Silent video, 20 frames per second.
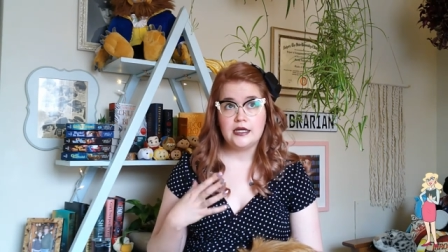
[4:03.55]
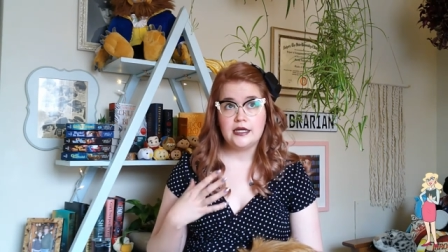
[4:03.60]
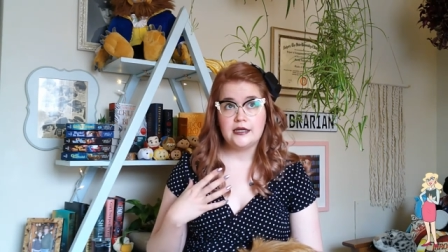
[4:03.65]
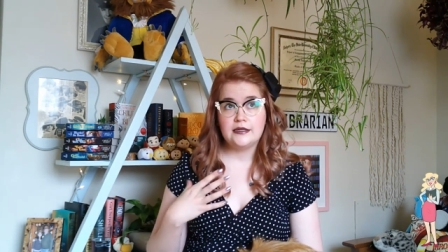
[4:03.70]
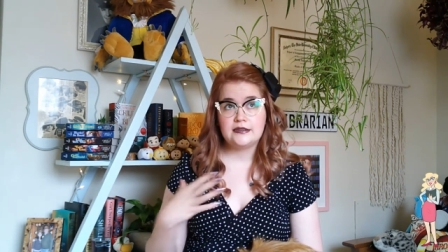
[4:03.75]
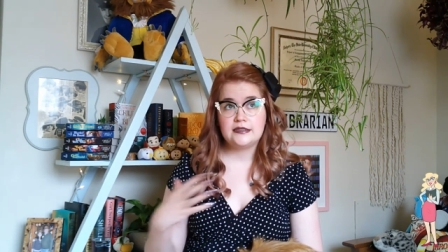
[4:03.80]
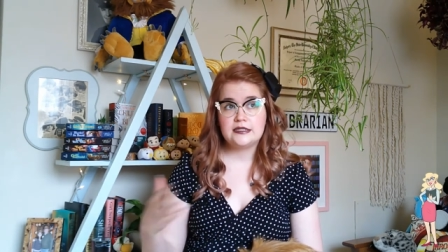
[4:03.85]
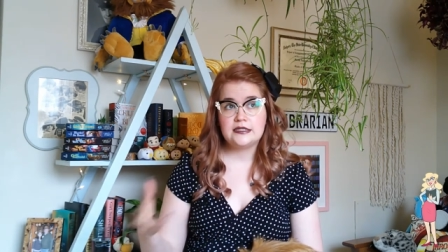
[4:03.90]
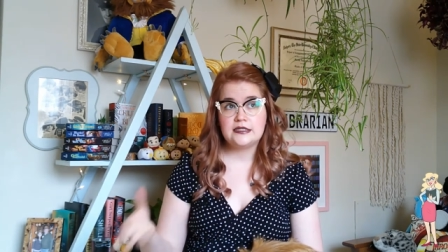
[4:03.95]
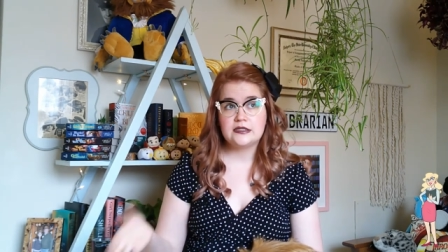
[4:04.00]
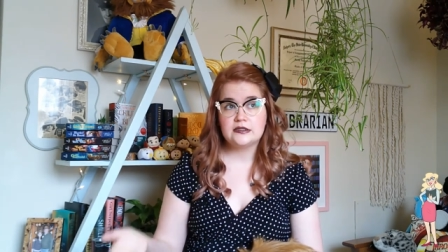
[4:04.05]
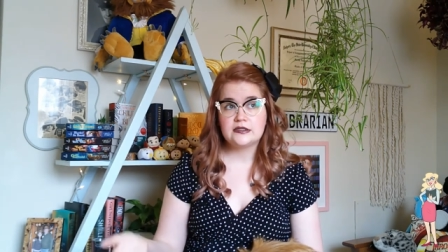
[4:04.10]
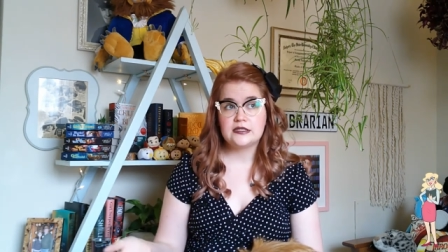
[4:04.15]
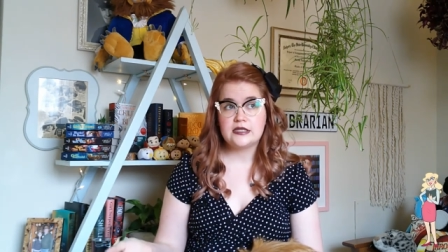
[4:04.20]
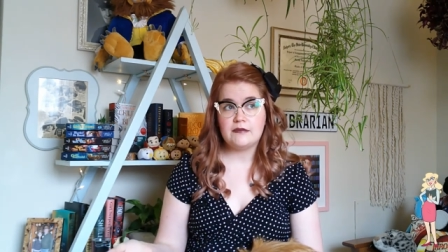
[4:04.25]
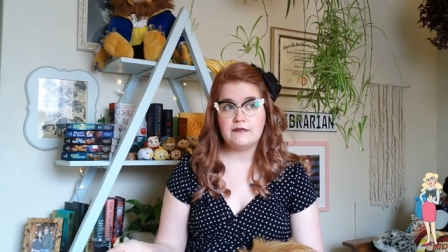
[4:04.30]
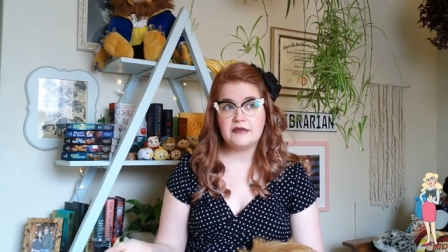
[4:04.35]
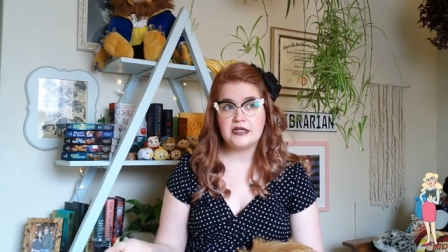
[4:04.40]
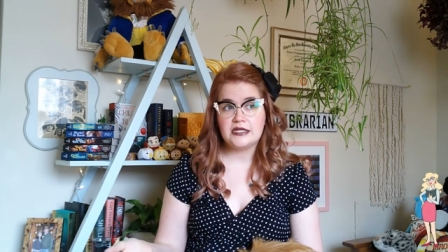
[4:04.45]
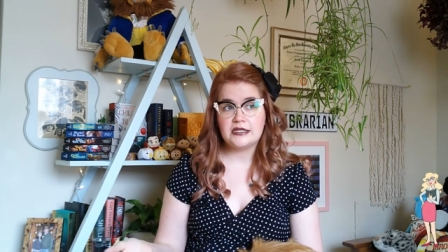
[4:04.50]
it's still
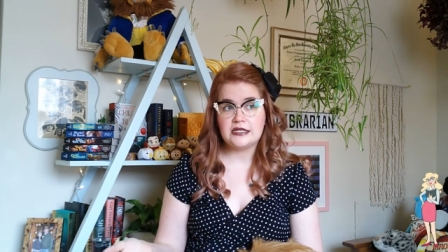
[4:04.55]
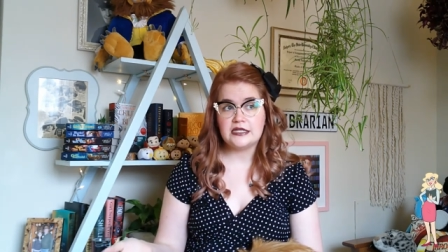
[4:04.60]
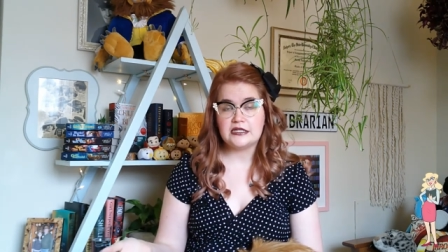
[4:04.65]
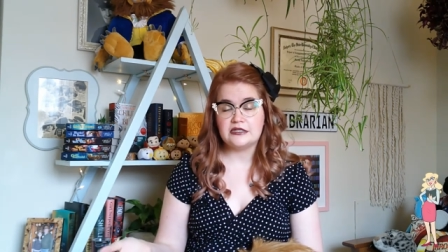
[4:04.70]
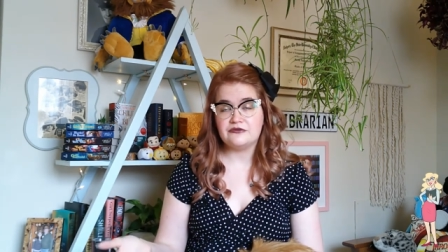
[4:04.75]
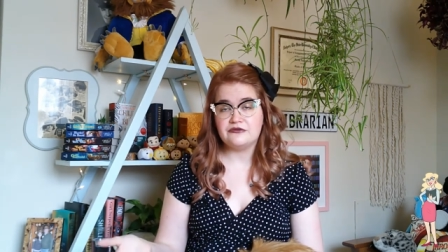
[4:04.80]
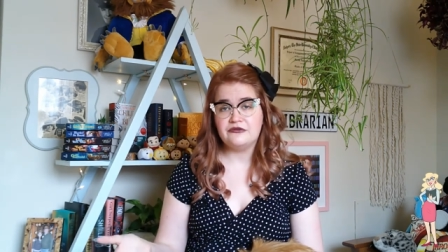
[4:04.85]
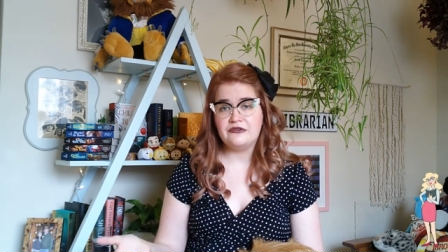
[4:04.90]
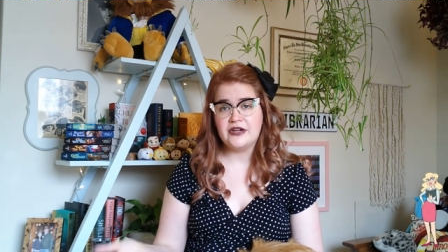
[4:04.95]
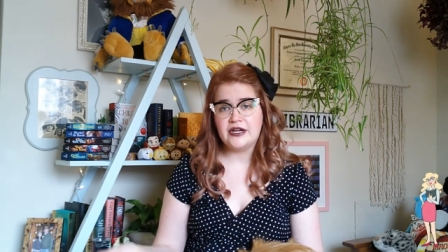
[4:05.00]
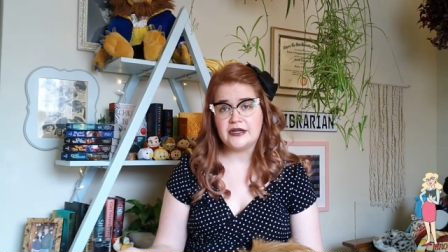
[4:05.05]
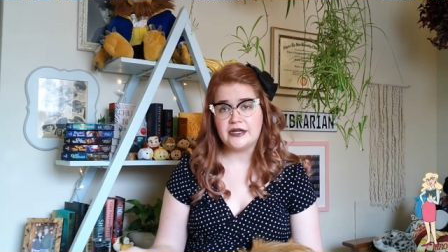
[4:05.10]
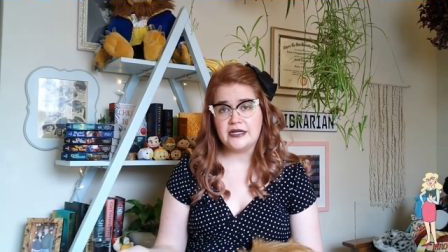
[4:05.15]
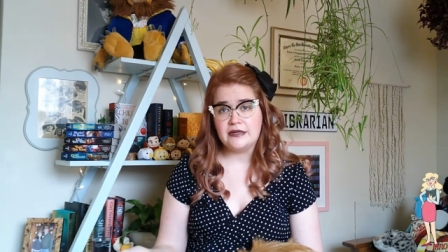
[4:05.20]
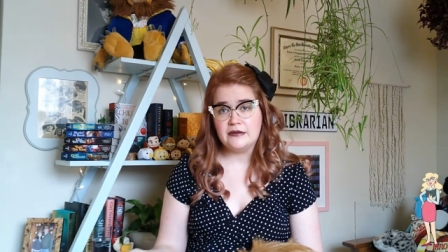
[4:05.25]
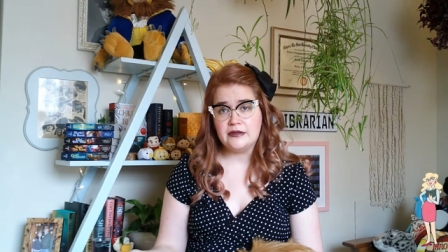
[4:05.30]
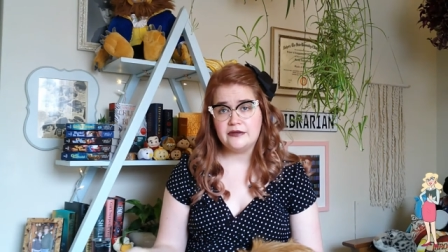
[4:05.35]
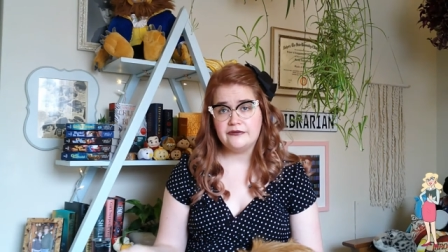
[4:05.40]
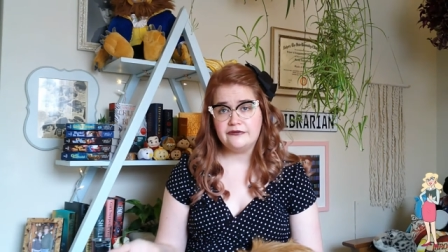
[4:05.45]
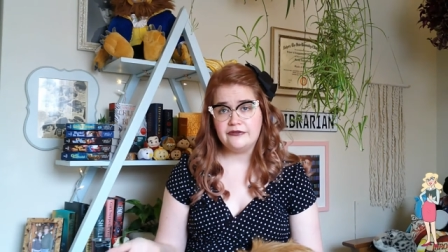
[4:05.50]
something that's
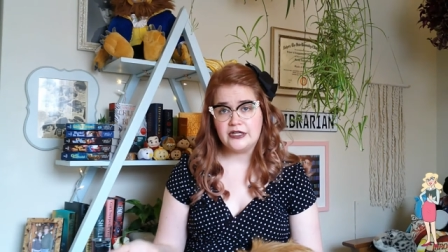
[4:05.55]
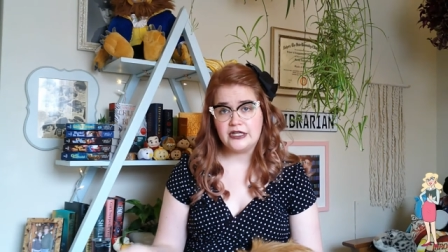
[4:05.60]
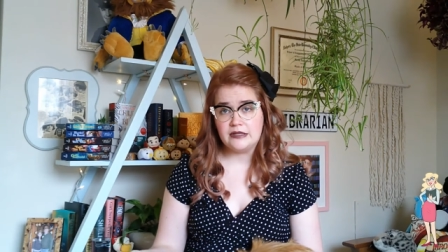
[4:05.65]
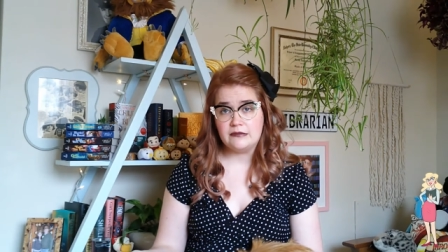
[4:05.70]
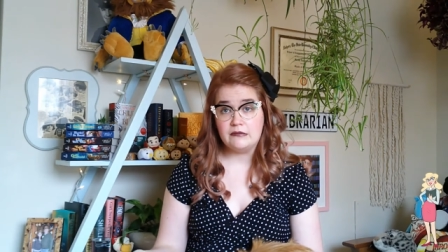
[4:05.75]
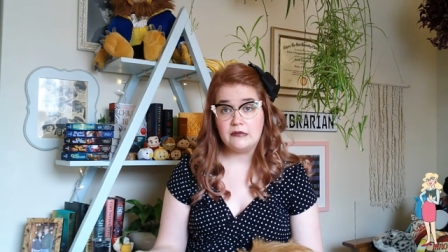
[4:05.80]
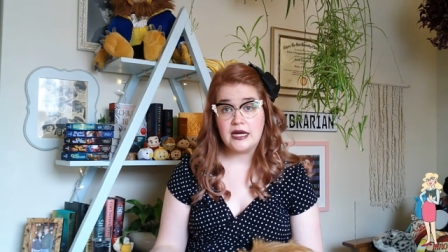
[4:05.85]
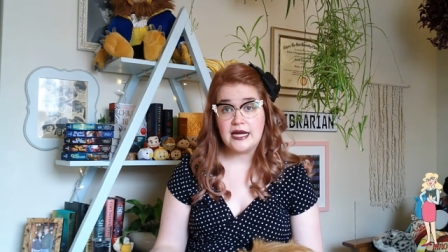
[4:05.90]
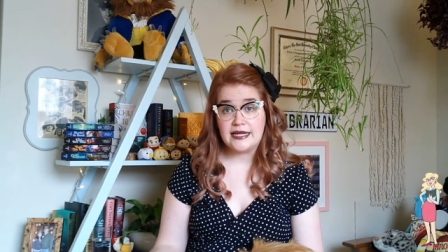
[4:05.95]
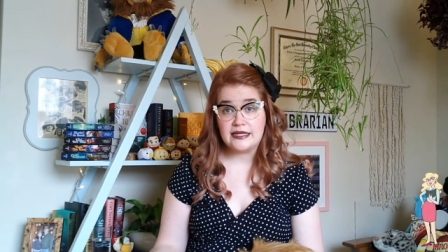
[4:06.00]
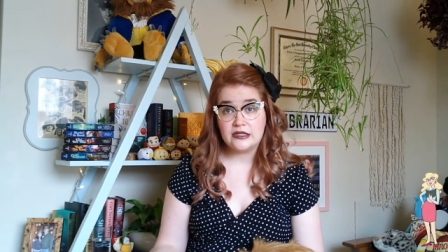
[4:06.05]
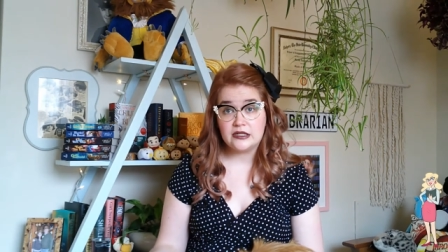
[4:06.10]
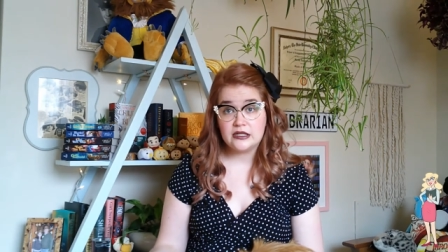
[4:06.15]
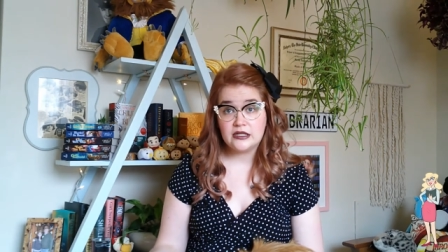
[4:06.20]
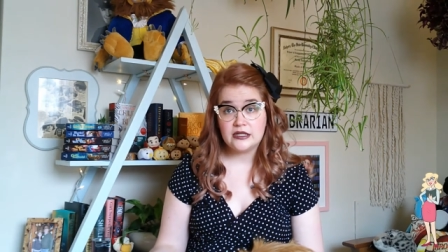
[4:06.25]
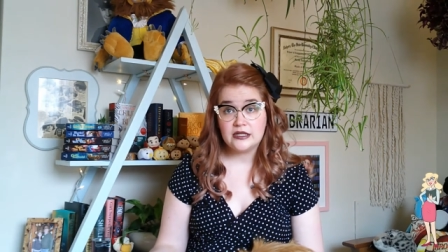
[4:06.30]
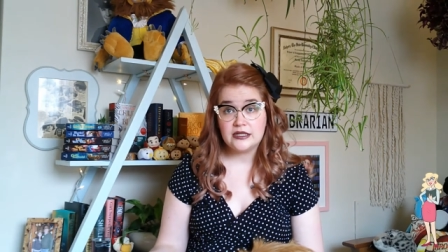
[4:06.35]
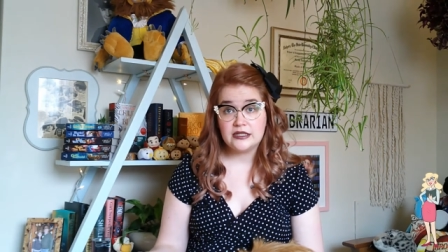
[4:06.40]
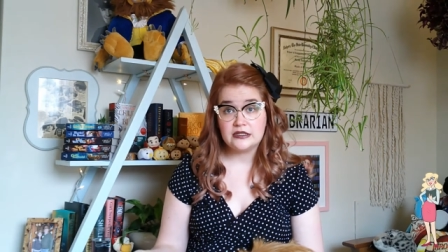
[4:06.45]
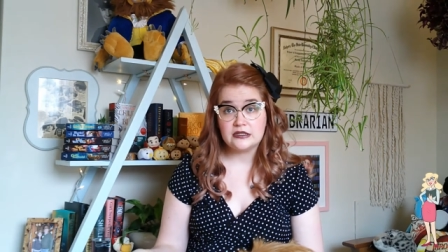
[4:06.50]
very, very
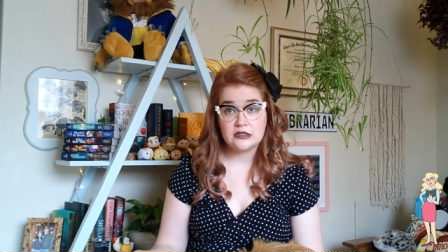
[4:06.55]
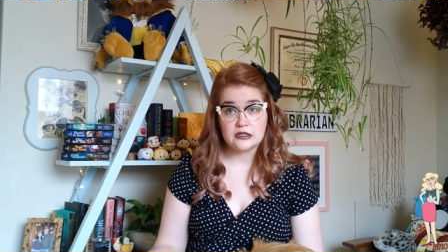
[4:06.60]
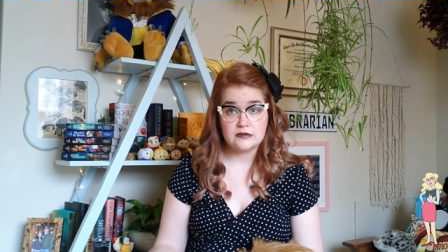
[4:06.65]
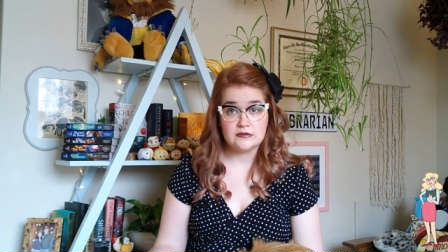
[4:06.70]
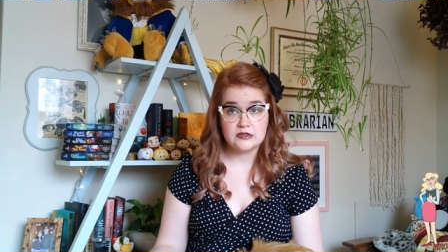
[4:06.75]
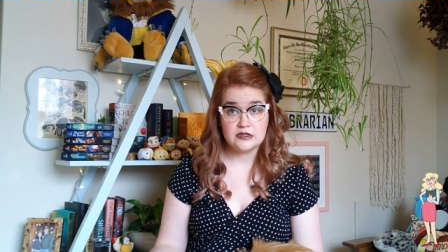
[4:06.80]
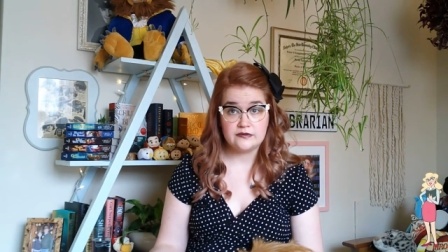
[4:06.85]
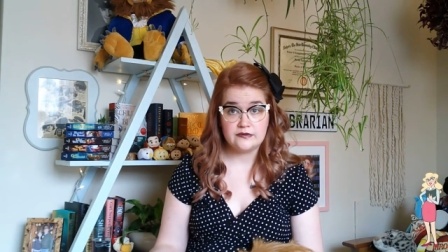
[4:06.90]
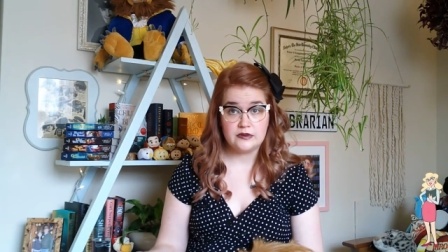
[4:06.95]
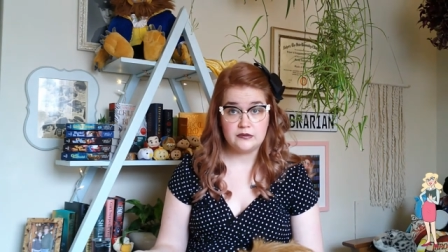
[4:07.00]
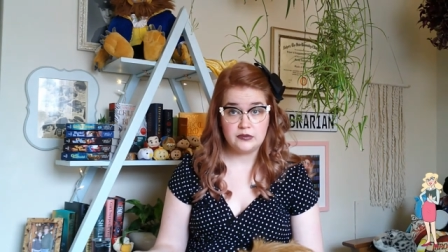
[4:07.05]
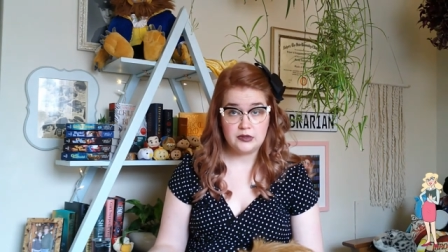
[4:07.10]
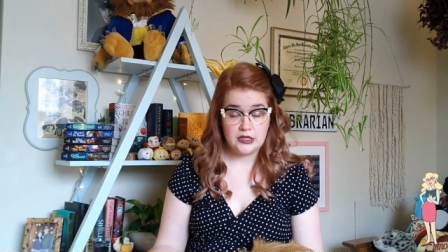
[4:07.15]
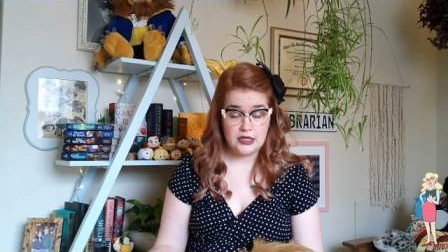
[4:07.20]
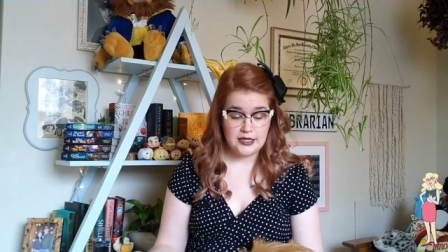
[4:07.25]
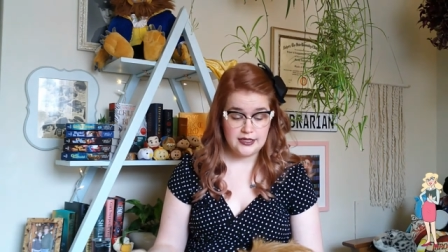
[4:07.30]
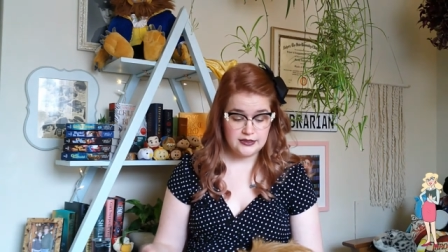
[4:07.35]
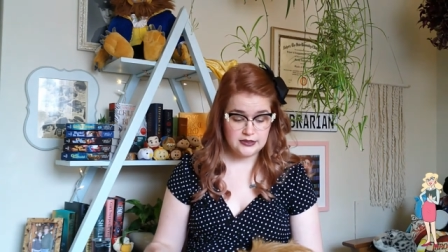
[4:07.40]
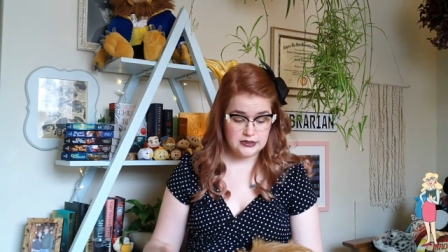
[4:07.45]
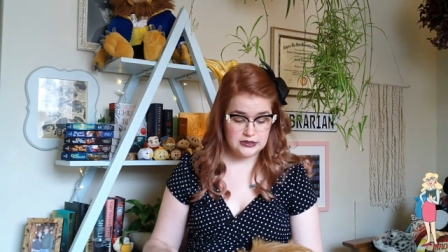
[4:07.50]
minor in terms of the
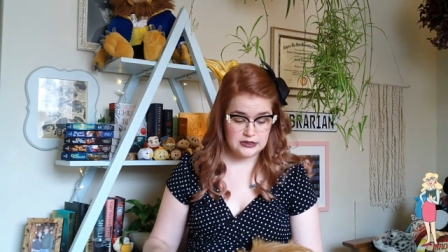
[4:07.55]
plot.